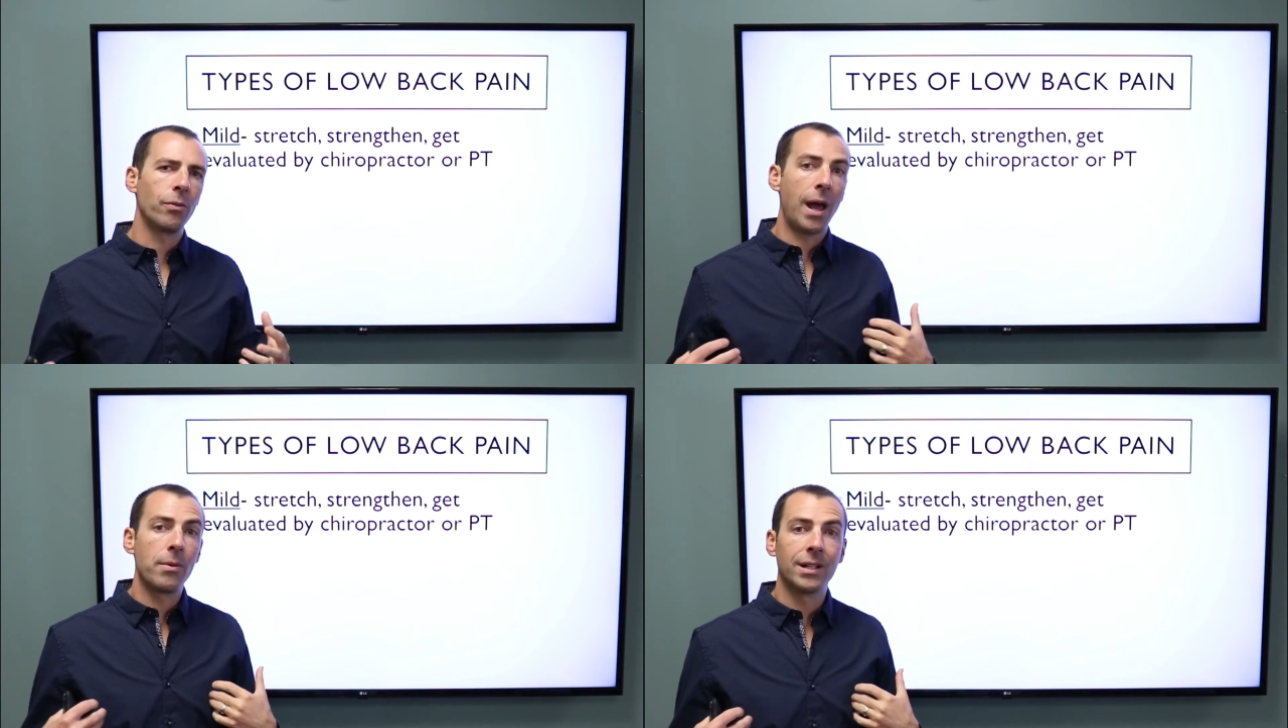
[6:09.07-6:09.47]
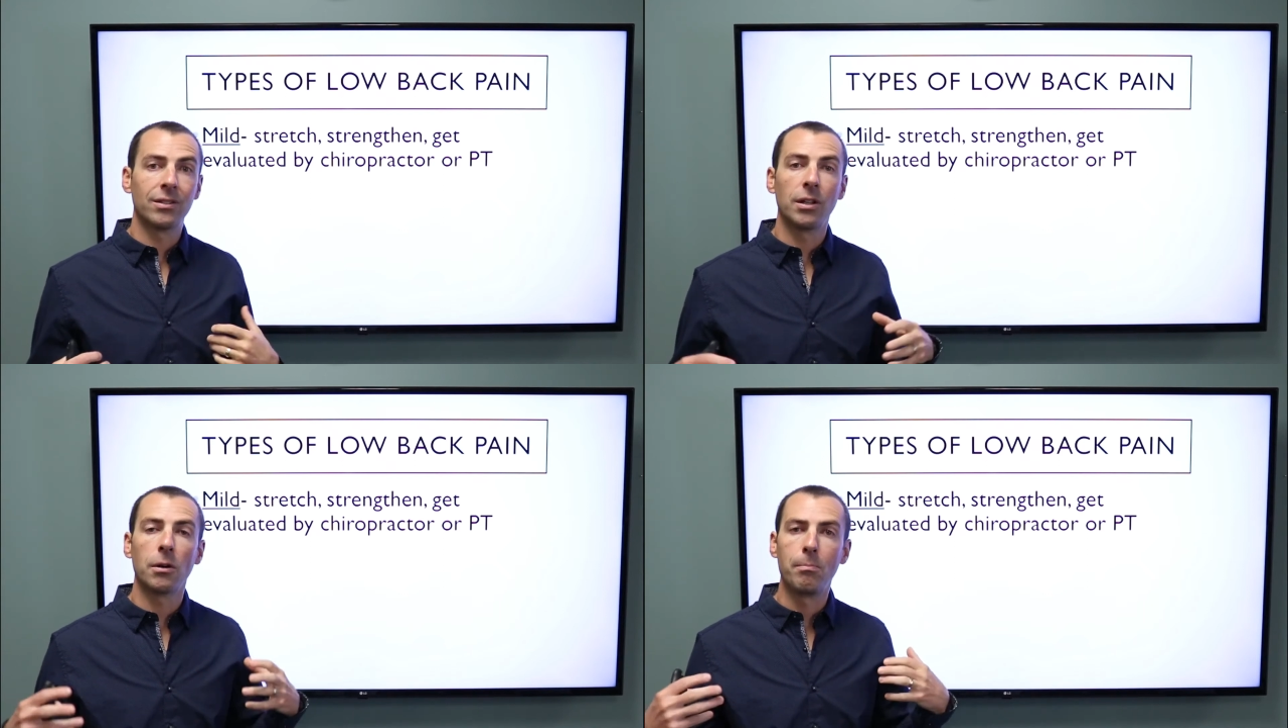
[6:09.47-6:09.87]
what I would
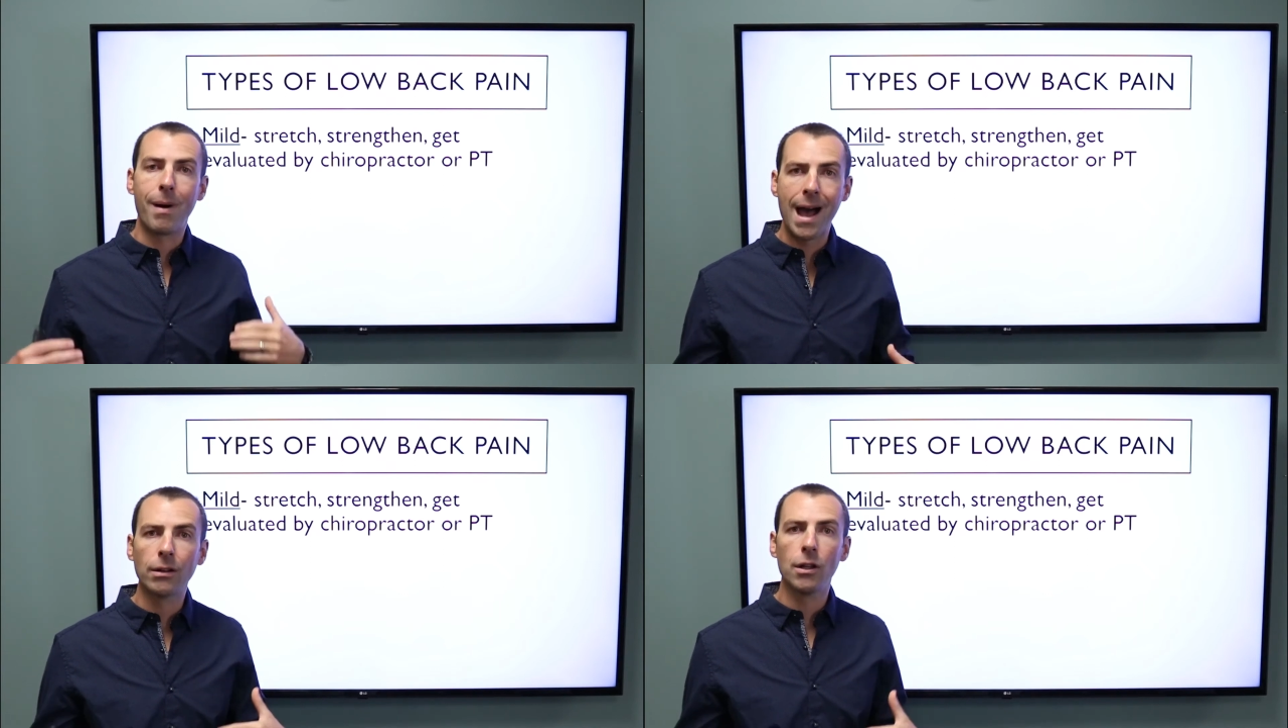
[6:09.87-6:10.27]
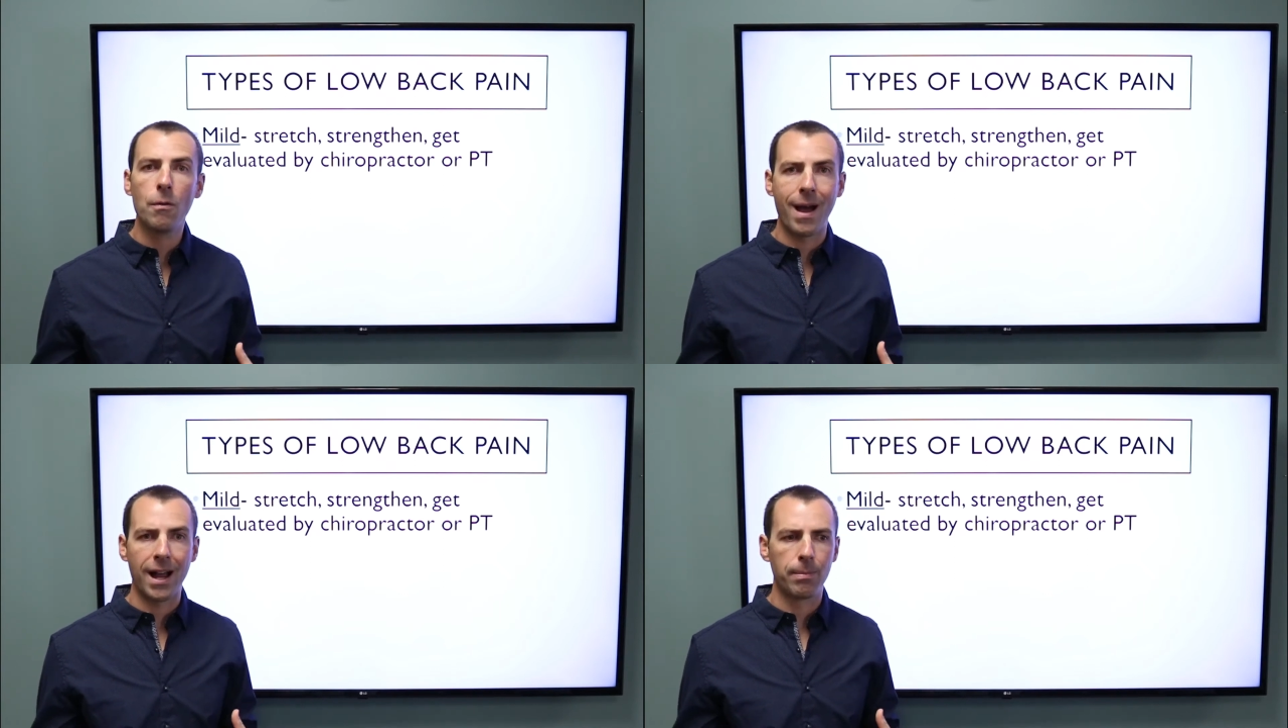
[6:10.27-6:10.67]
consider mild
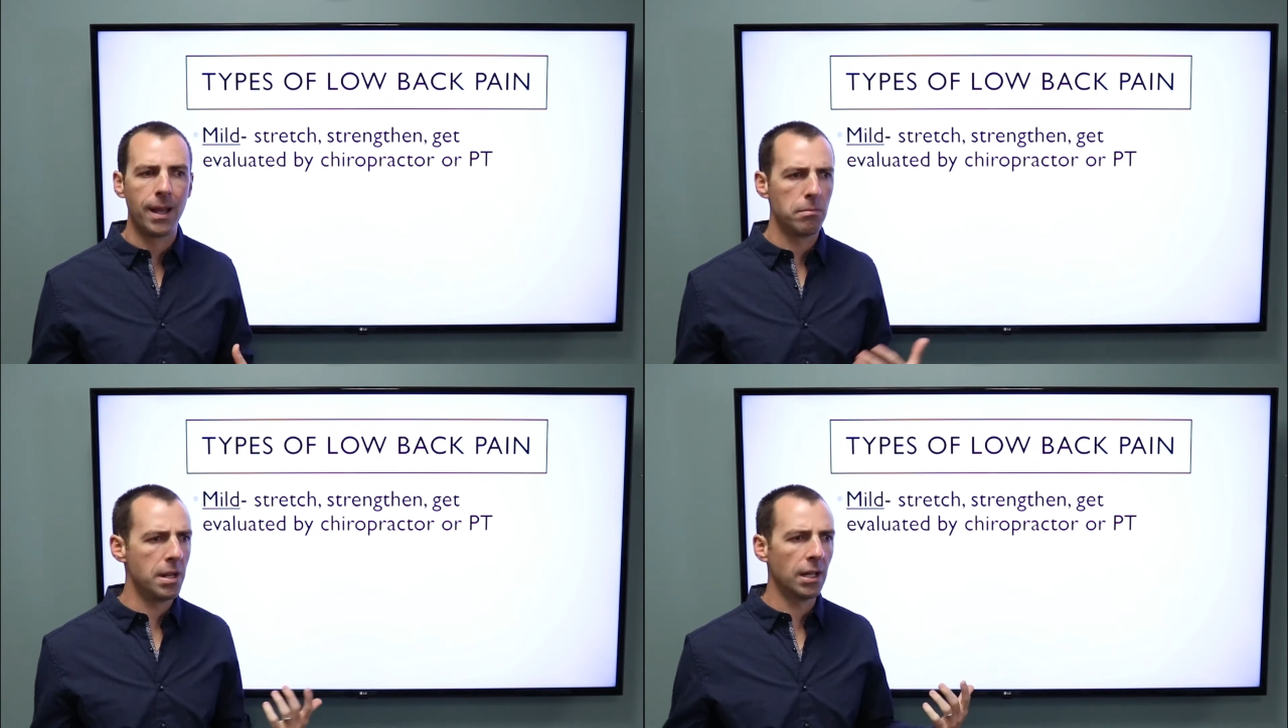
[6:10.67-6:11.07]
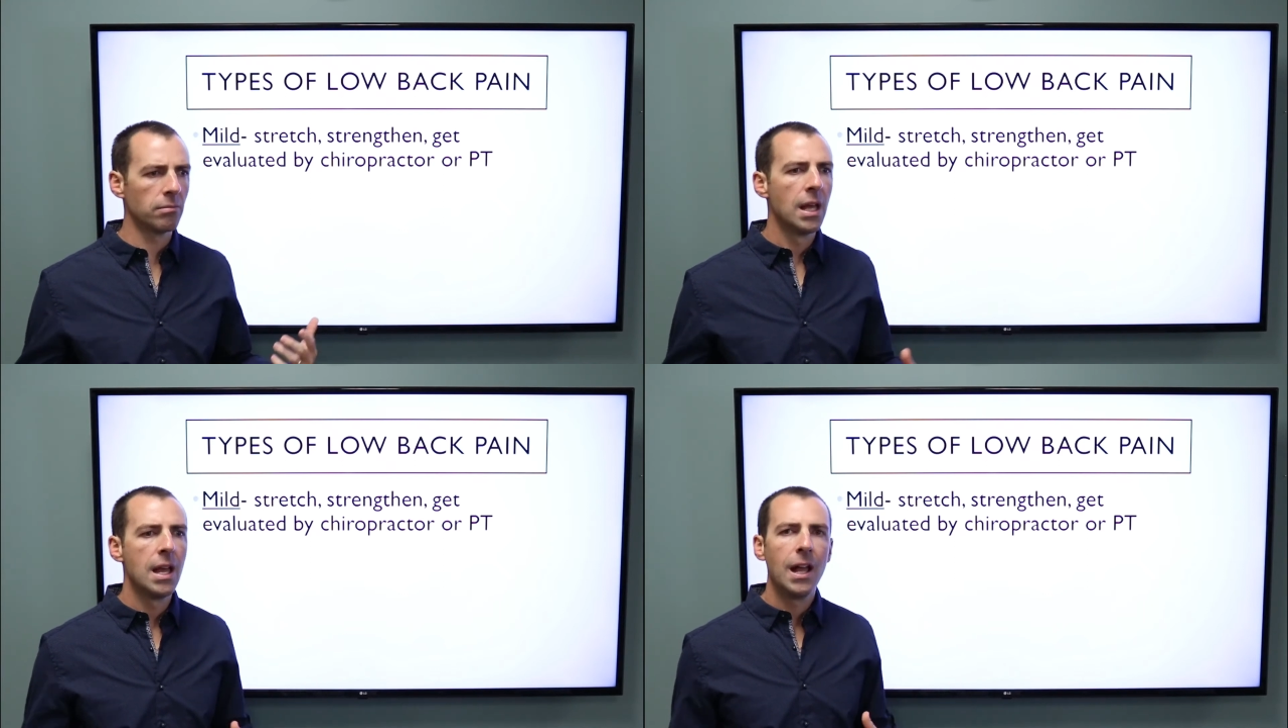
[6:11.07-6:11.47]
low back pain, meaning